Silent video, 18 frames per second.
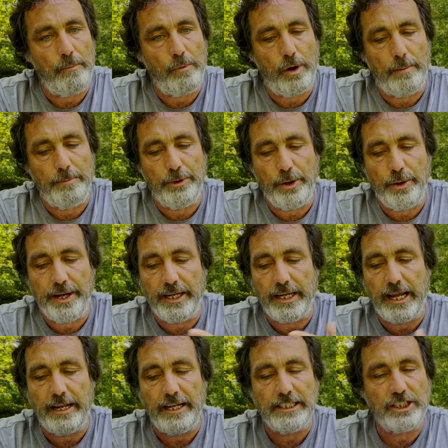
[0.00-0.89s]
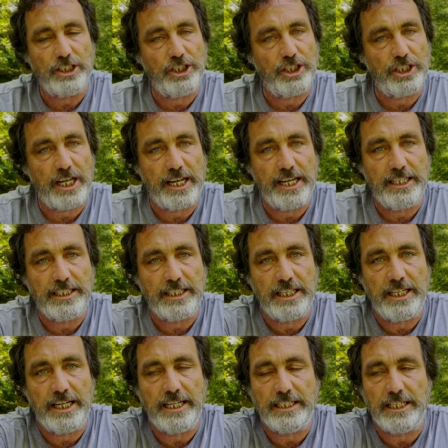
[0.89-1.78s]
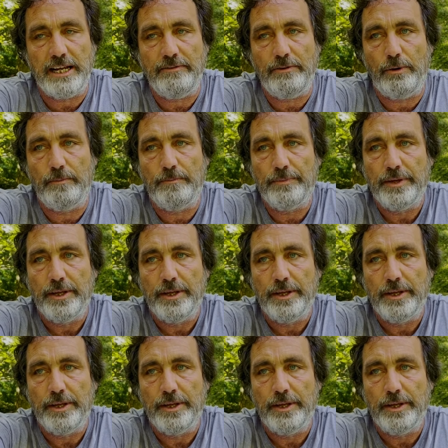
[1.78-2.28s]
what I'm doing. Now let's just take it to the next level.